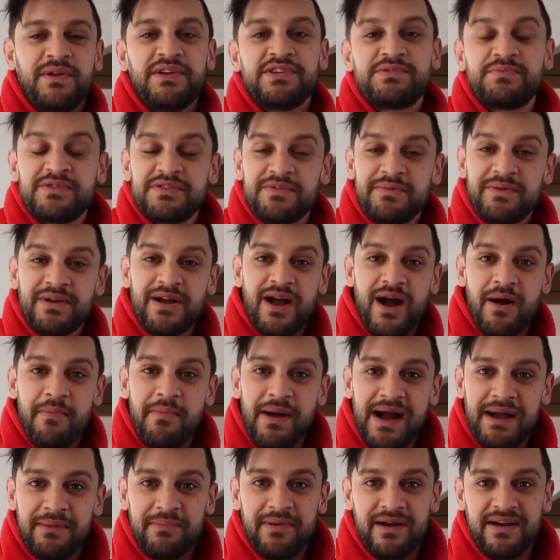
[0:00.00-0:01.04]
Well, I was supposed to have my car
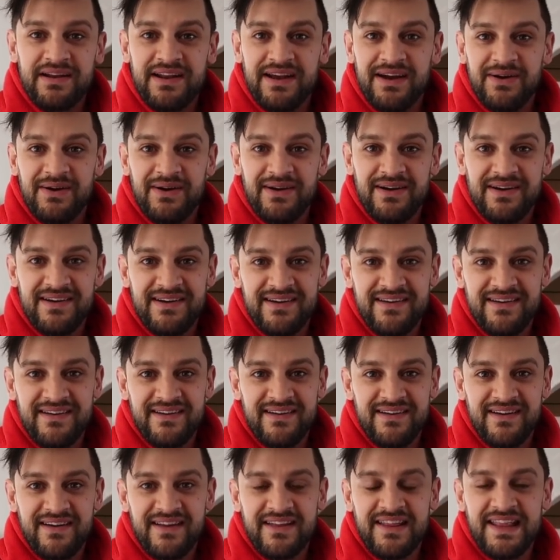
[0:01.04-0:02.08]
back by now.
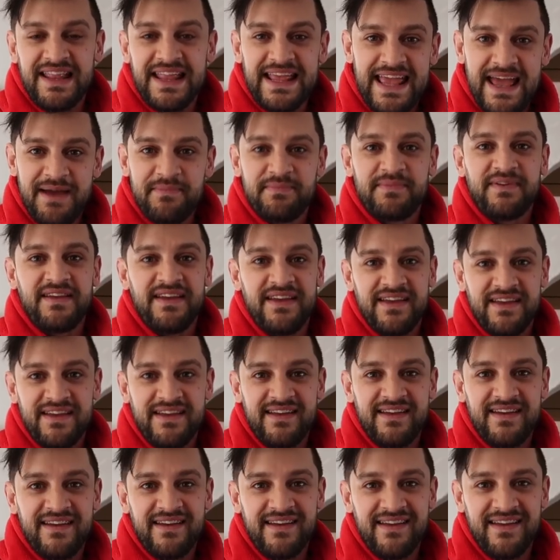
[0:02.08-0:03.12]
And they kept it.
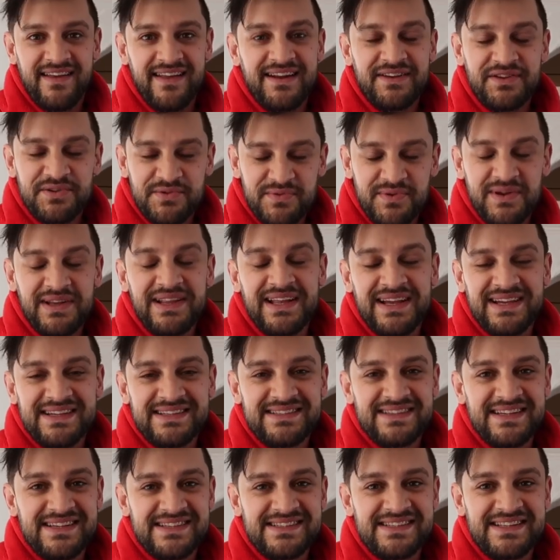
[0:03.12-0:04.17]
And I just
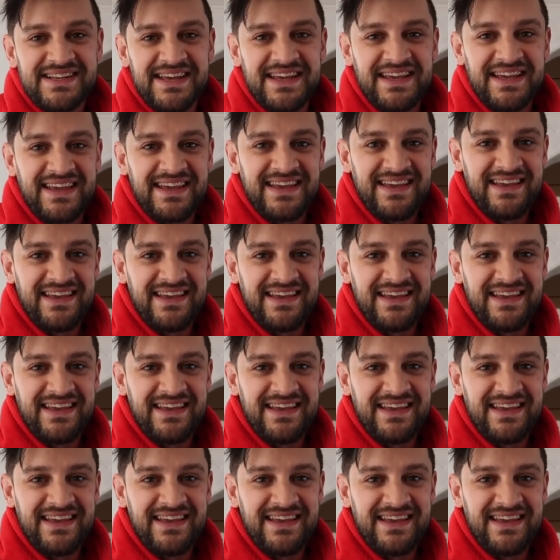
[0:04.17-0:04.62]
realised yesterday.